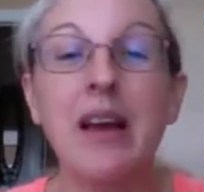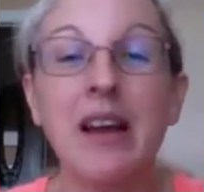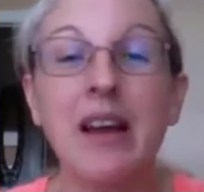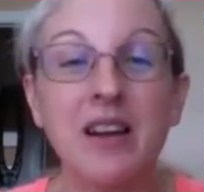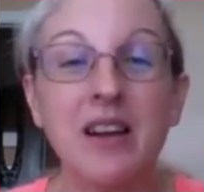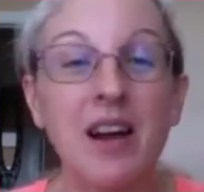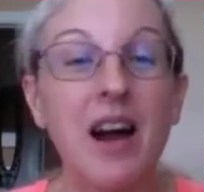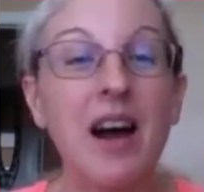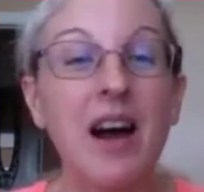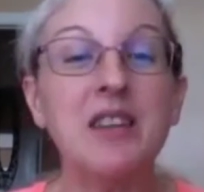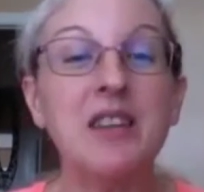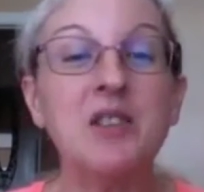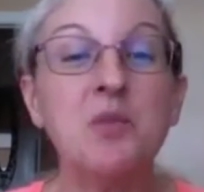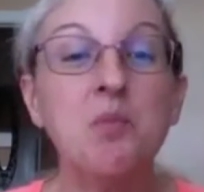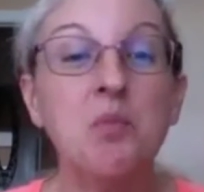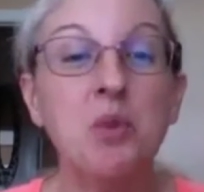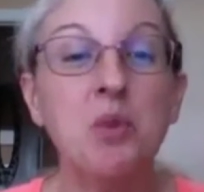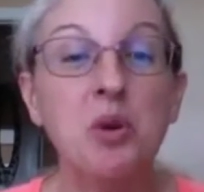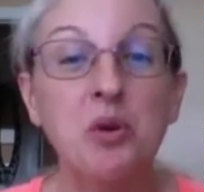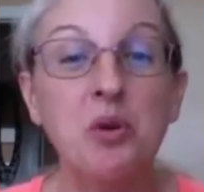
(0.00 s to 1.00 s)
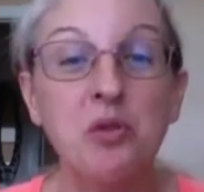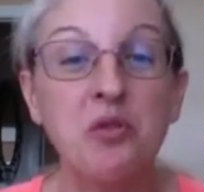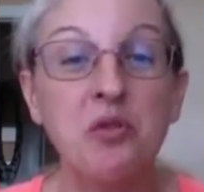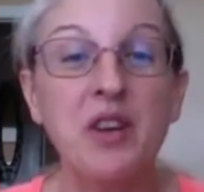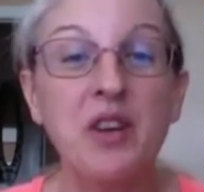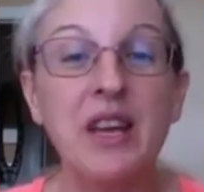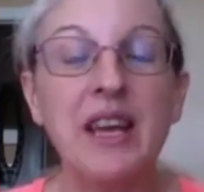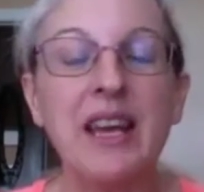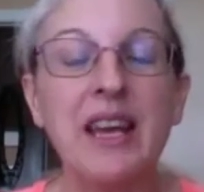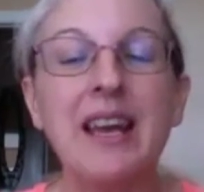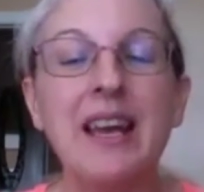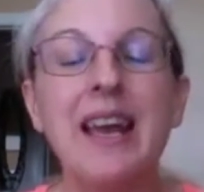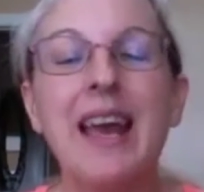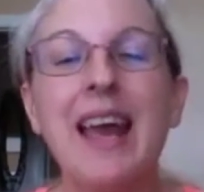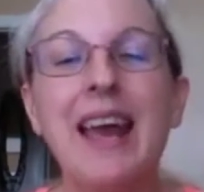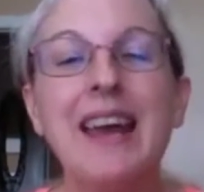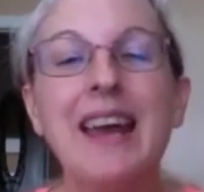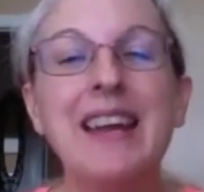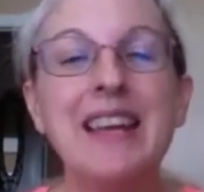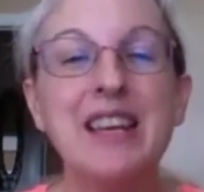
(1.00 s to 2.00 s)
God's moving
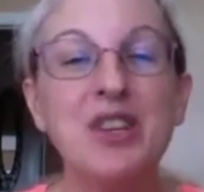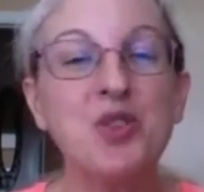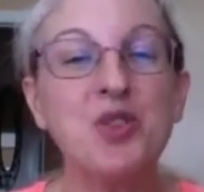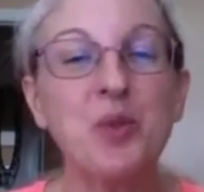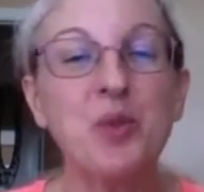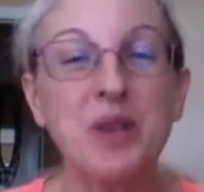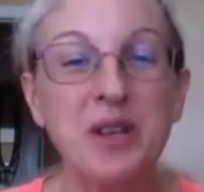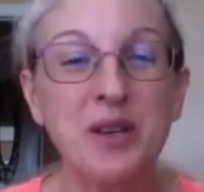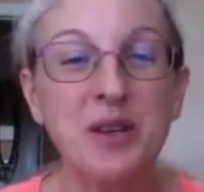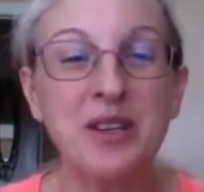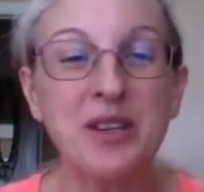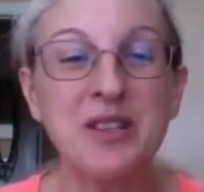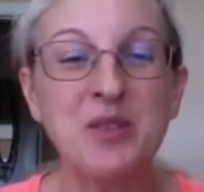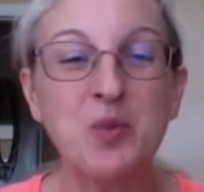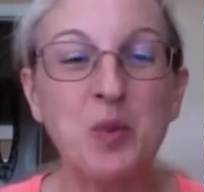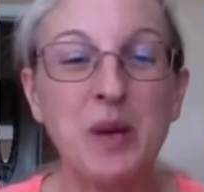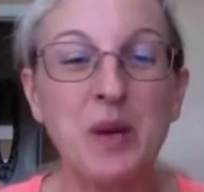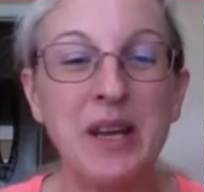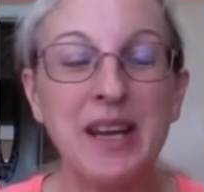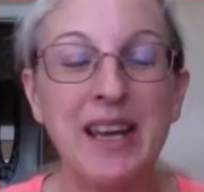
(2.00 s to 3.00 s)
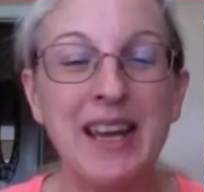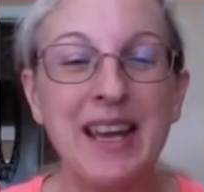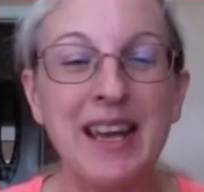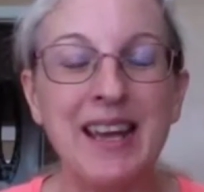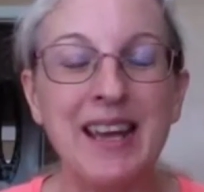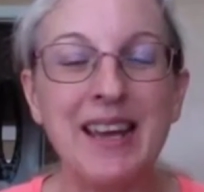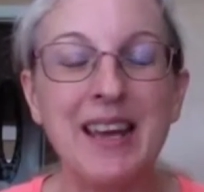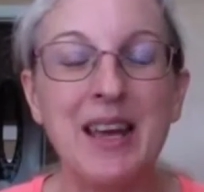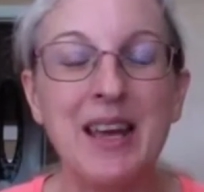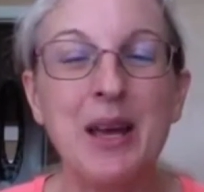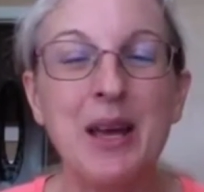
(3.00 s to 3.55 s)
and Israel is winning.